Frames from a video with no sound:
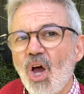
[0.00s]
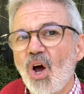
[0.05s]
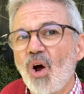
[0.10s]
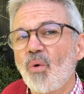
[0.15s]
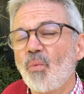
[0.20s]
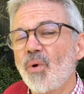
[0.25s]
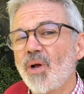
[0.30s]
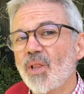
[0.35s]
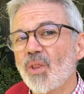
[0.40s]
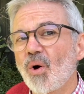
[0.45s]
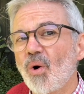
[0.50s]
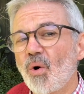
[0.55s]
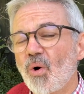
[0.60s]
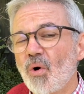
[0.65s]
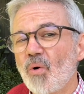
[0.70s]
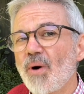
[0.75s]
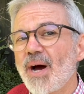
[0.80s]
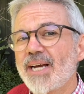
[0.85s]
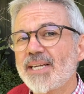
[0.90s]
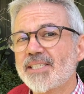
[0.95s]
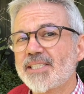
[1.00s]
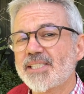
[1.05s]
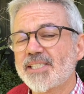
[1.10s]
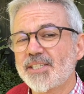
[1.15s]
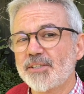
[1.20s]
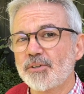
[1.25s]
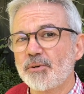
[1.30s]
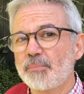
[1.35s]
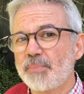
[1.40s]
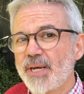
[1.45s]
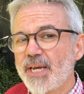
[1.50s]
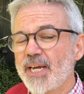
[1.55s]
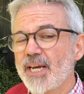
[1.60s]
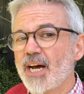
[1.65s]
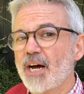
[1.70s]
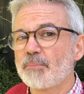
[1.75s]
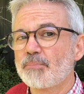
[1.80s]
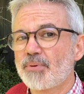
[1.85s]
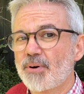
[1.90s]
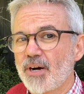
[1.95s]
will always still be
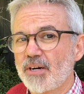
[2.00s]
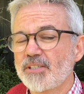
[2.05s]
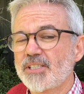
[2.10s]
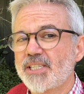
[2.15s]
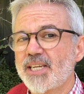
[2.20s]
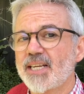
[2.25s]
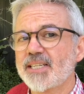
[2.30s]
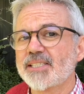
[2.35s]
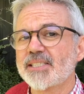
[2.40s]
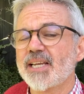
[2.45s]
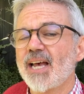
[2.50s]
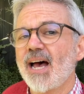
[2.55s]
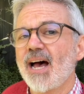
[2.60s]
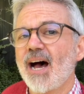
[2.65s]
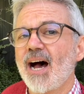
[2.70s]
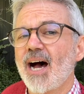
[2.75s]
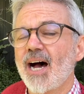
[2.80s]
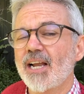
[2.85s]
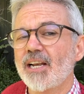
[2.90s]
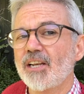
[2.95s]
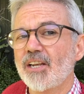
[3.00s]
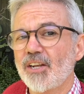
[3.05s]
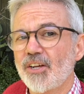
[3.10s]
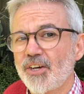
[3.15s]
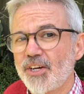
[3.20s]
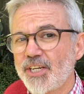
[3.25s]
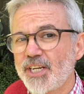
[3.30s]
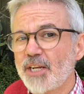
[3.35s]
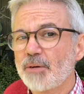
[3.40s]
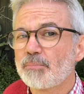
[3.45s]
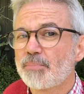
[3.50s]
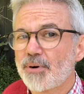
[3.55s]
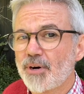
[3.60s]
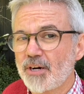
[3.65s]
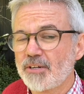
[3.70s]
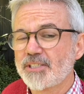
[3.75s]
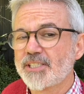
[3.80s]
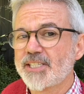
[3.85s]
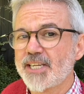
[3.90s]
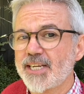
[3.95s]
a process, a learning
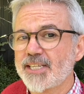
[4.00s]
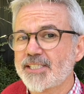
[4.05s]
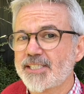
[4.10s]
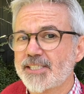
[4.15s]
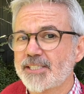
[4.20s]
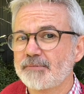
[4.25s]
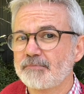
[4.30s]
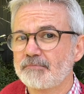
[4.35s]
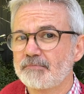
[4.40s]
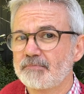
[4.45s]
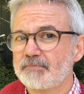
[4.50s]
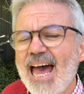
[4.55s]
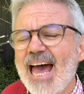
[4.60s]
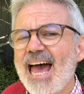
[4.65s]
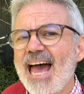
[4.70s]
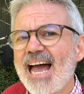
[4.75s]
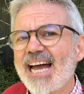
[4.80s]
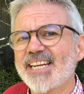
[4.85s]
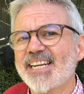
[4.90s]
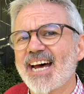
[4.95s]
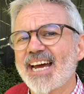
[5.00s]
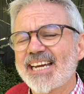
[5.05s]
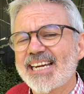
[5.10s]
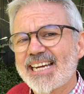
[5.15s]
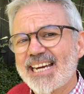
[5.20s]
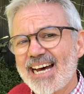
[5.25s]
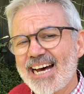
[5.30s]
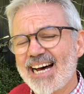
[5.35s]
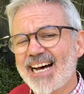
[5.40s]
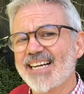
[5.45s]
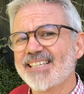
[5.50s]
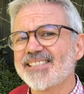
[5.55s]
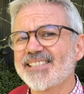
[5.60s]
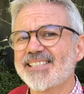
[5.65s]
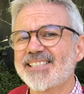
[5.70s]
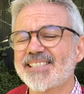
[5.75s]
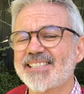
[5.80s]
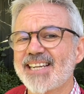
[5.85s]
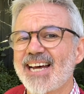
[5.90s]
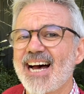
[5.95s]
process. And I can't
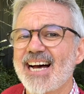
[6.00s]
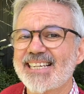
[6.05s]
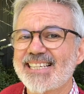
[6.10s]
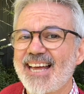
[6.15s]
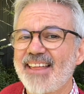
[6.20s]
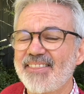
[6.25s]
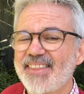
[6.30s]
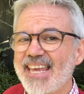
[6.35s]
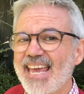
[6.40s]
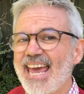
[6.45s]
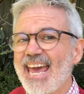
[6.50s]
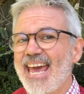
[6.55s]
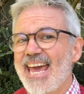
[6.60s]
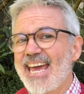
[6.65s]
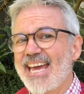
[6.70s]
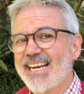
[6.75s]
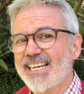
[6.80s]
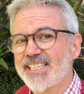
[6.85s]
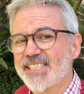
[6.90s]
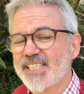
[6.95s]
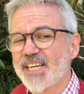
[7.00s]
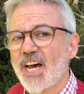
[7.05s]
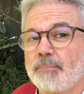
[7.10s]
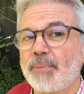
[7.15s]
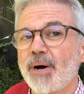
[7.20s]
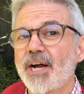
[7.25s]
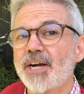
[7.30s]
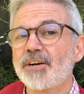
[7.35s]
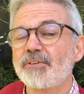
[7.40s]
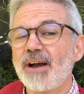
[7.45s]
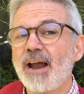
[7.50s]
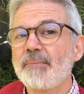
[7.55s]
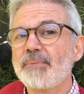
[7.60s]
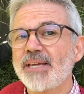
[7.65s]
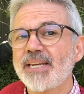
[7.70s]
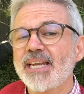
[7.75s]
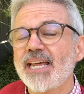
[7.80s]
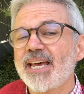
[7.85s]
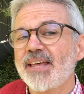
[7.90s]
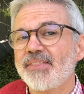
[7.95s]
start at the end by
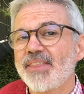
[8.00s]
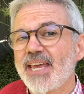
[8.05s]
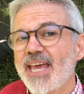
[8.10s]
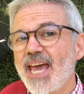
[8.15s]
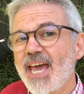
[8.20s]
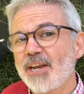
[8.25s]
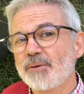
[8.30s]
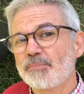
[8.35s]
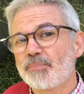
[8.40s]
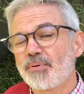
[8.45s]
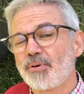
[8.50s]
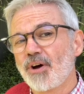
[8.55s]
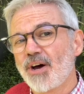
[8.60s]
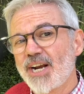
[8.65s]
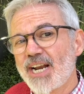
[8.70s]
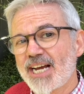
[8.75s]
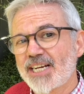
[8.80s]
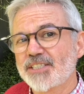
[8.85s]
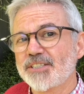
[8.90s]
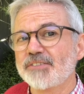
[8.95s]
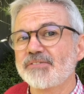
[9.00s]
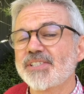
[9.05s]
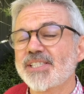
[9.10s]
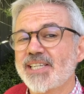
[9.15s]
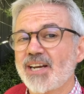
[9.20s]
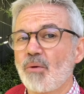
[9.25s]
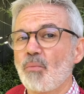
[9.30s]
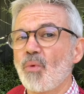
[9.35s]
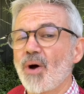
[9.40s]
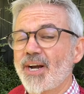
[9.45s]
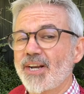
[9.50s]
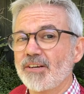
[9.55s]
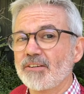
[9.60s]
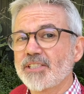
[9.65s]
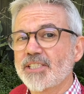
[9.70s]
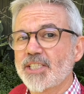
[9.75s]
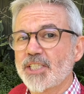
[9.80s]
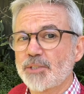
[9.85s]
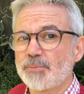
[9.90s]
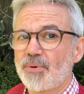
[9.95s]
grabbing the end product of someone
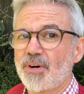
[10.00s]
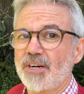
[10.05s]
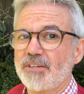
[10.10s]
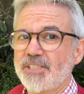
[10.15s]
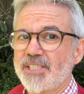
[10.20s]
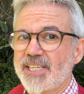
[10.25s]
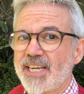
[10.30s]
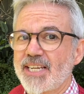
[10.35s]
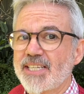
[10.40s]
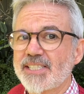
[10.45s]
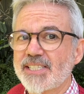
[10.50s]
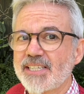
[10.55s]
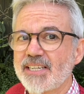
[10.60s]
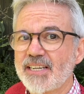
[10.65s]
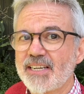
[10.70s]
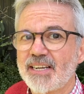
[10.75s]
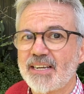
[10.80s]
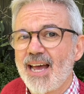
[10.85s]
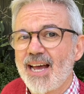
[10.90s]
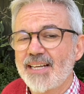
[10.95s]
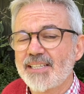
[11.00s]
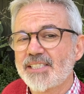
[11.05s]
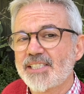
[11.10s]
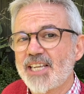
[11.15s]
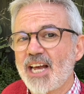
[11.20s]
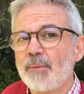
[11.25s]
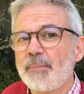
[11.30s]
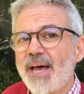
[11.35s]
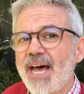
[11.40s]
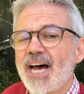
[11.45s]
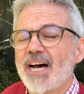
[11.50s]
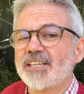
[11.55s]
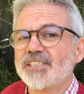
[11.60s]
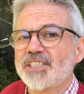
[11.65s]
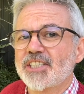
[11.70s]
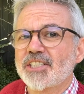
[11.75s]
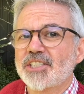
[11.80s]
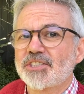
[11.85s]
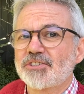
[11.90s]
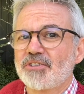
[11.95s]
else's process and somehow
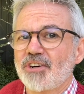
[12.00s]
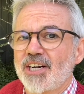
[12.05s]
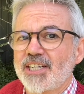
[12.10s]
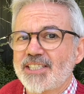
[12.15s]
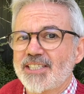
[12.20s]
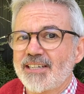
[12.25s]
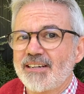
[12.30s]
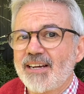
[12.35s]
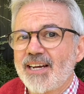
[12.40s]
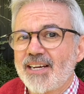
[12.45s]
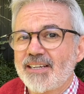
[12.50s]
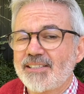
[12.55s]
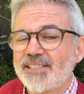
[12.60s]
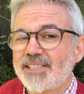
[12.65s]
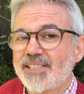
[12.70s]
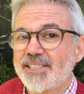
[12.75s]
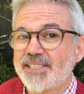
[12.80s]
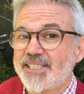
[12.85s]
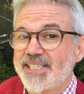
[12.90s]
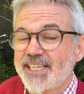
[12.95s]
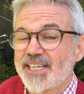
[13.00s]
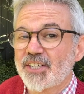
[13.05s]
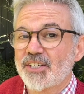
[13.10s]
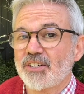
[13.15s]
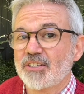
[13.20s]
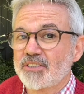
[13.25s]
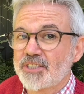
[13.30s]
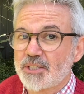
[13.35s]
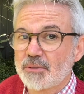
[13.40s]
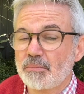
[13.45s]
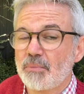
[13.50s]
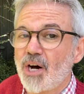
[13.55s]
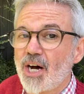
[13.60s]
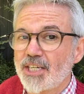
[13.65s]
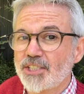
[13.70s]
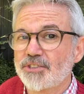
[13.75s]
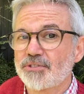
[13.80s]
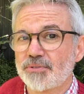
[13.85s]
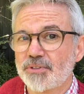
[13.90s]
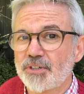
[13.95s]
just trying to stick it onto my
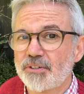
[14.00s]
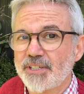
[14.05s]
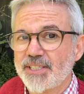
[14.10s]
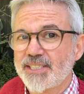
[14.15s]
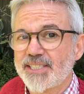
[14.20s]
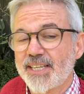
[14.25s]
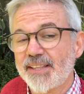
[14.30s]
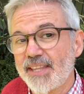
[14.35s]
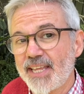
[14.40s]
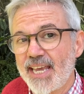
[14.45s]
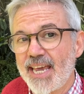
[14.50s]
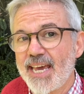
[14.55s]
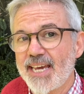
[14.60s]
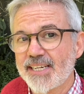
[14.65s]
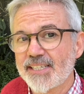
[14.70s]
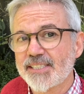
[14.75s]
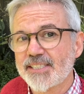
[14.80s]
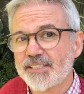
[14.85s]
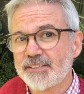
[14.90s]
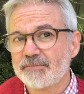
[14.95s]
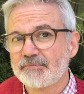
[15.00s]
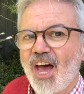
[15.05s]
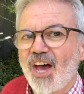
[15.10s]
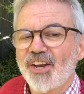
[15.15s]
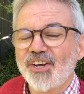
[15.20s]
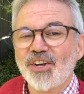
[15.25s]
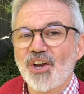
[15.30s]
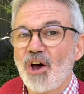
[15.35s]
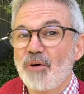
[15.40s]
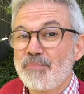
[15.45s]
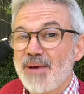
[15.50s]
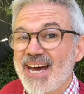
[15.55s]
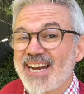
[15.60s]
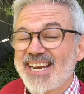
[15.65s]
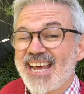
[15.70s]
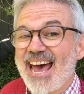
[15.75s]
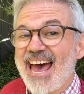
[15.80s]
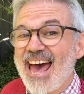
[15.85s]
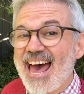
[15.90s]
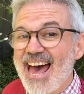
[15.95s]
drawings at the end. No
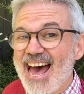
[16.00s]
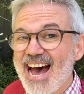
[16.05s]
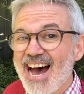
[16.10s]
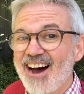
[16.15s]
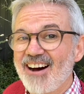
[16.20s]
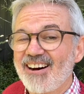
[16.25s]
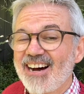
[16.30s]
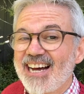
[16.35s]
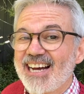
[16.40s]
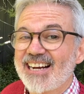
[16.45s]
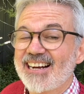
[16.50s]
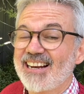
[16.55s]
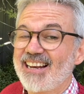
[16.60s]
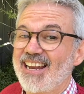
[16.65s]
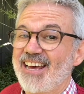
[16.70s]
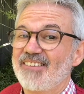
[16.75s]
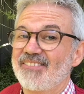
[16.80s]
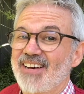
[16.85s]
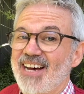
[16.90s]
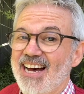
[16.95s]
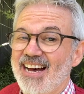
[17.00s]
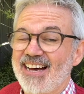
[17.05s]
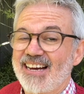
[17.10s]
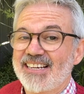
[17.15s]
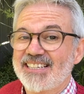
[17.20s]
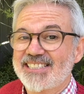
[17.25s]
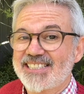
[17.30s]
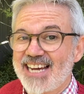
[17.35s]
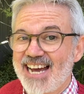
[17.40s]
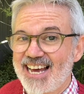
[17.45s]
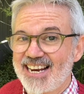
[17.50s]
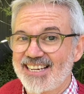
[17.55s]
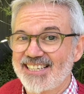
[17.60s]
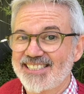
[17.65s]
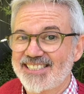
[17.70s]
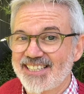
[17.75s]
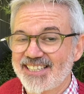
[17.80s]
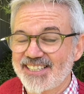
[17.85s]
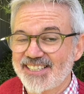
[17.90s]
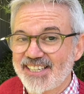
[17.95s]
matter how clever,
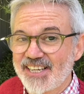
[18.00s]
talented,